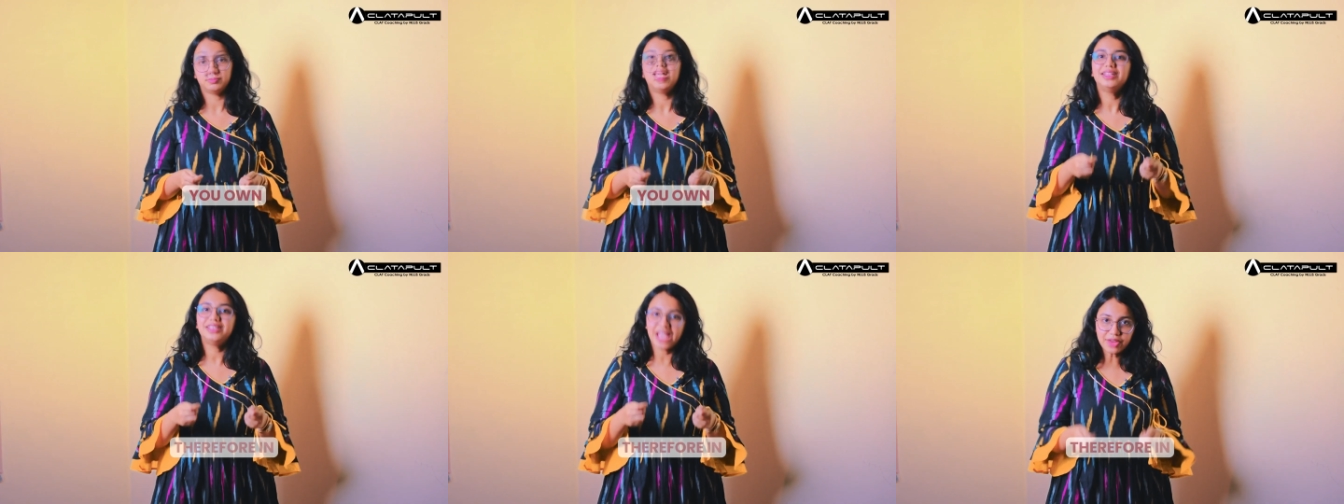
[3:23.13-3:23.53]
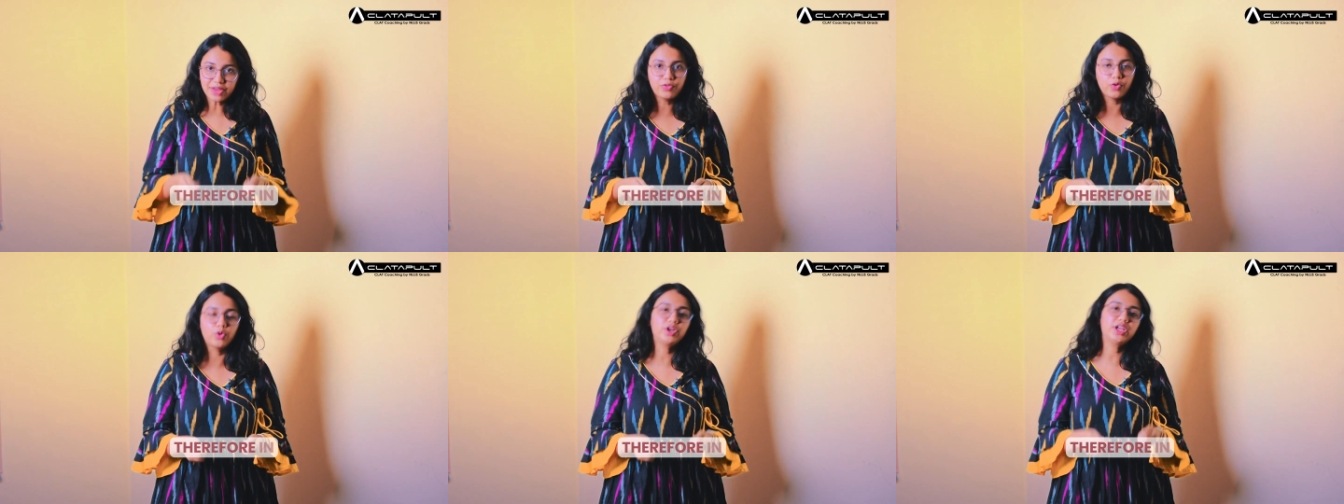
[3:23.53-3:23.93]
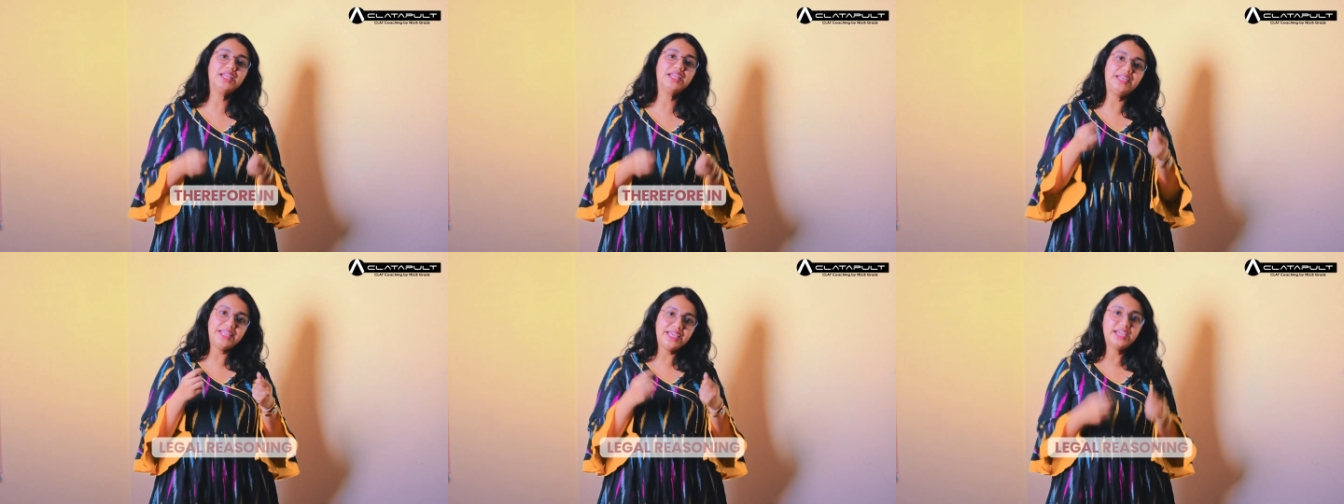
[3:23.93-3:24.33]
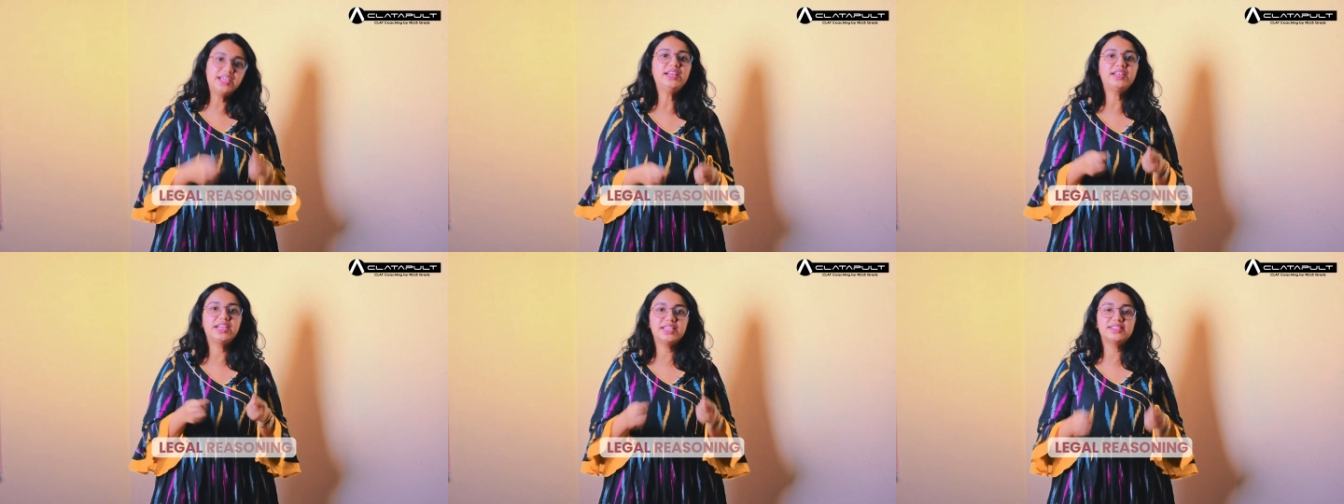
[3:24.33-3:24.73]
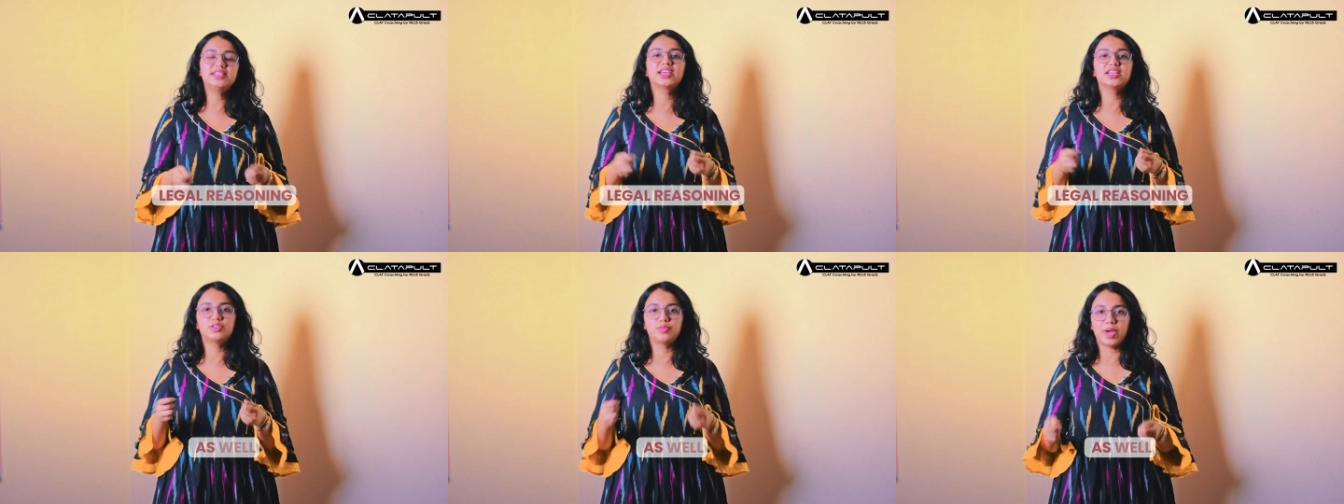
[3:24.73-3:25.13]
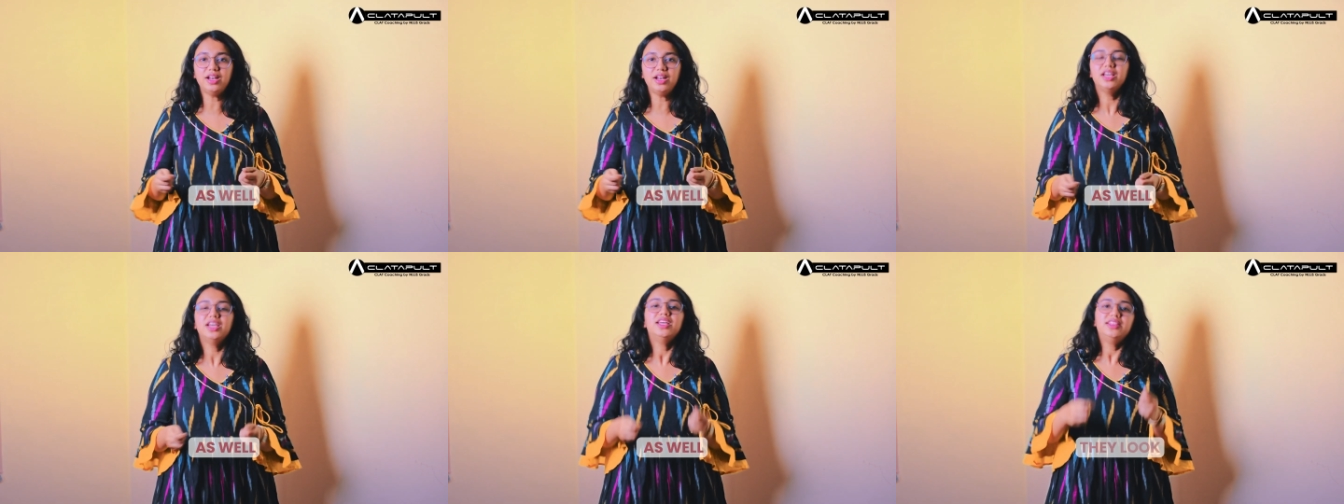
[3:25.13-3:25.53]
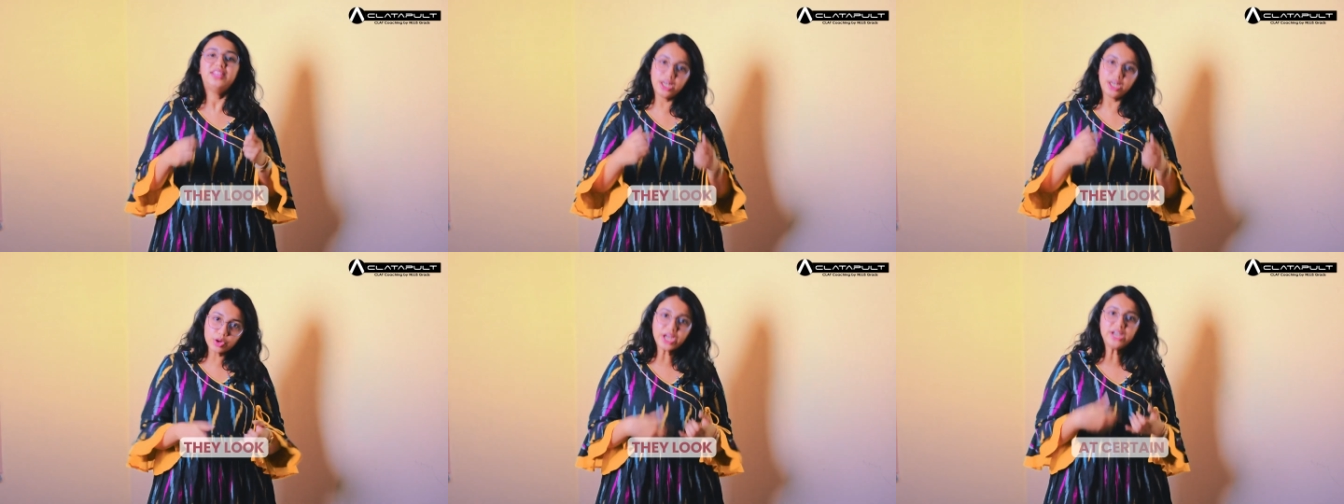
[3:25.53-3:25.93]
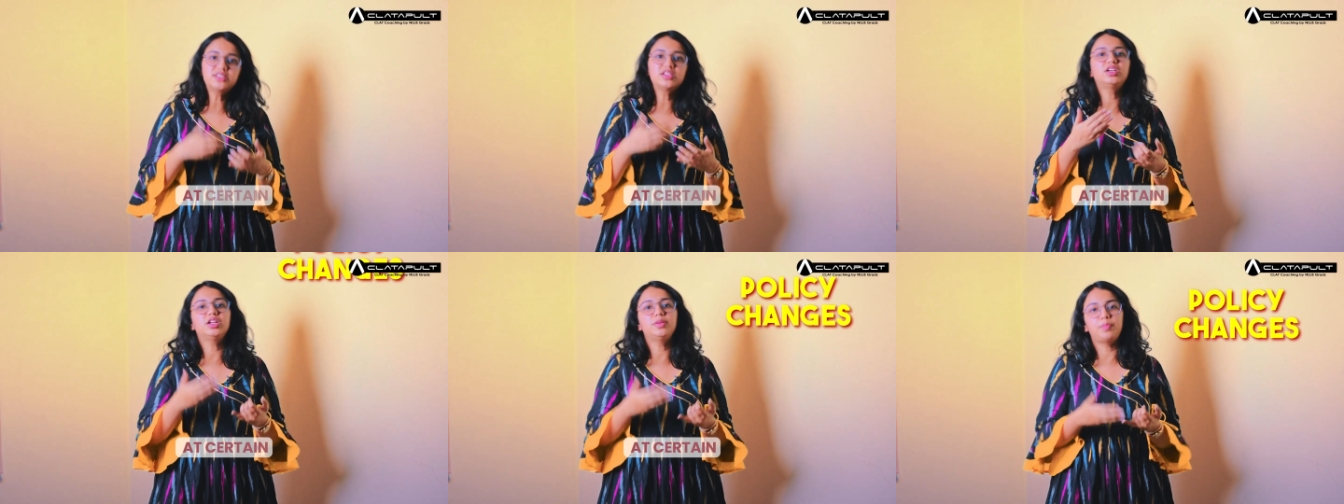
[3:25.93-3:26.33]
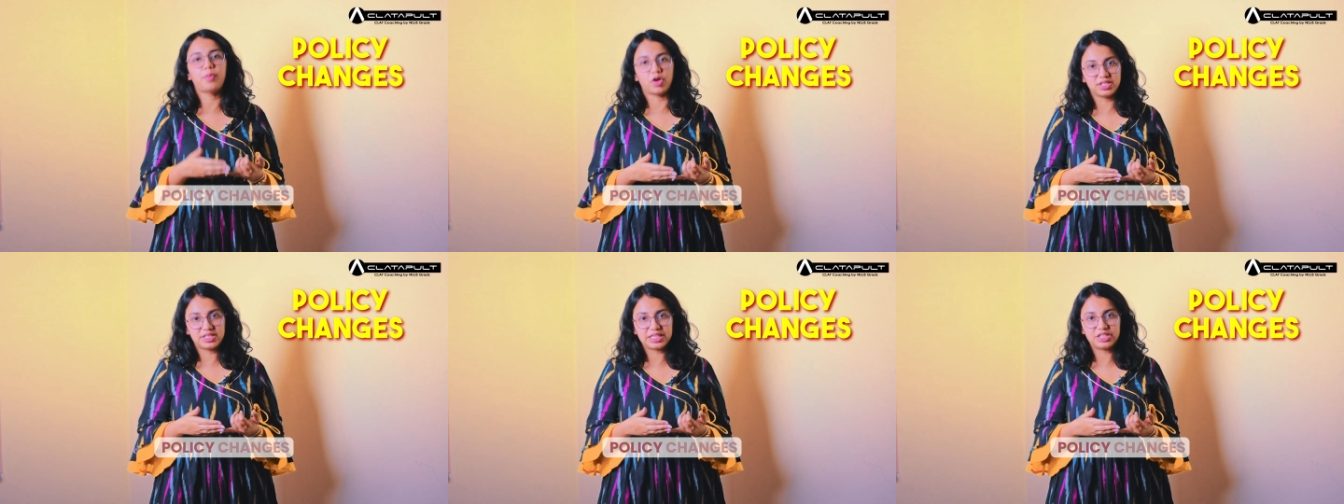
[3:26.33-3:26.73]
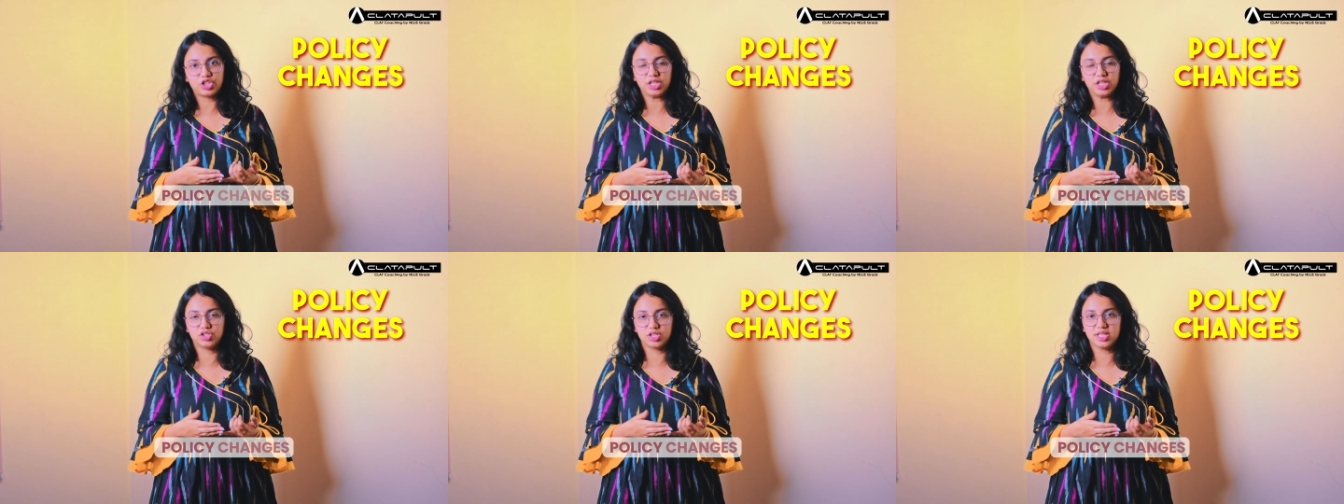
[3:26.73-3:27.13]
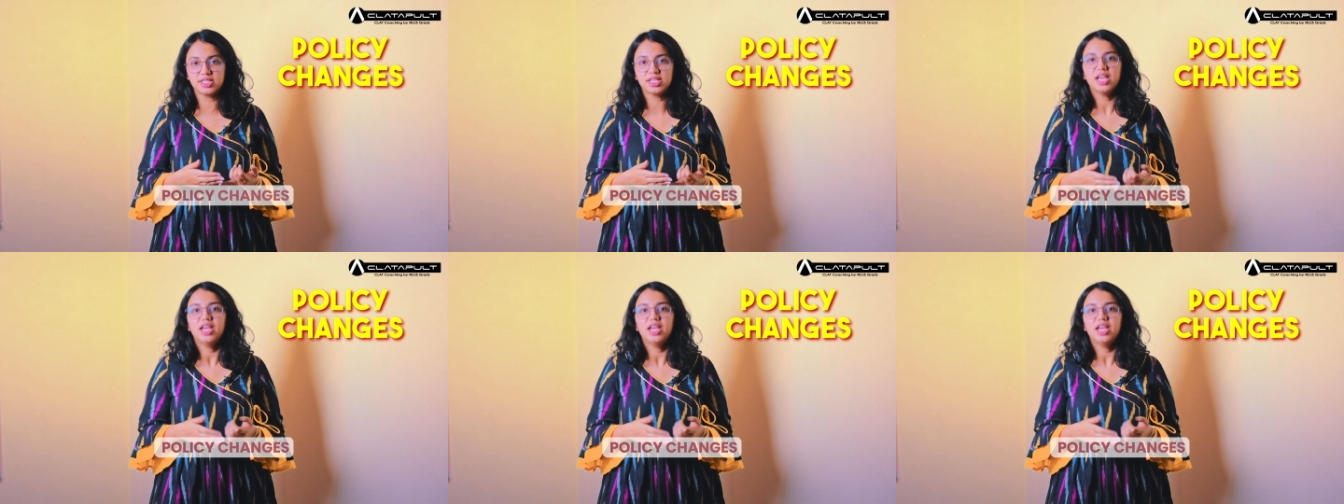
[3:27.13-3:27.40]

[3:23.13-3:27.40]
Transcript: Therefore, in legal reasoning as well, they look at certain policy changes,